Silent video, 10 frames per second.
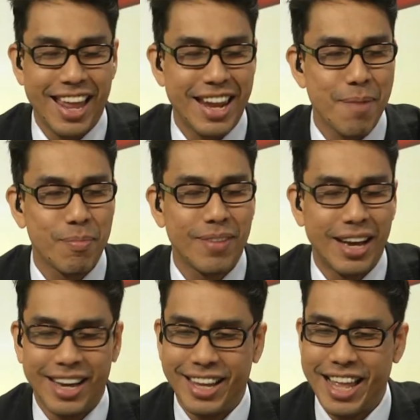
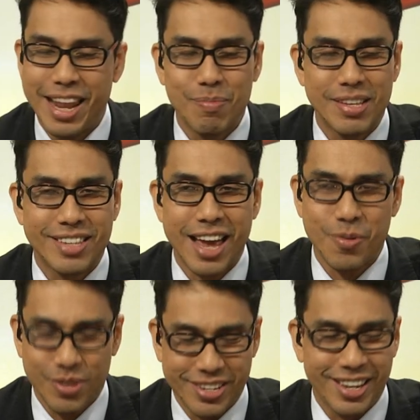them decide,
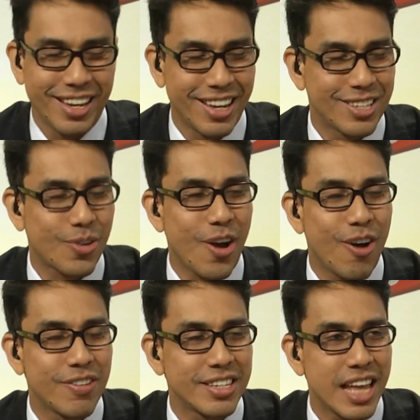which is quite
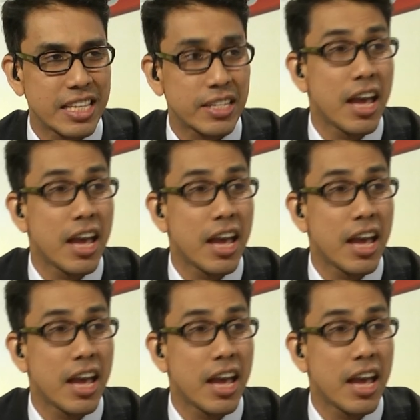obvious in that sense.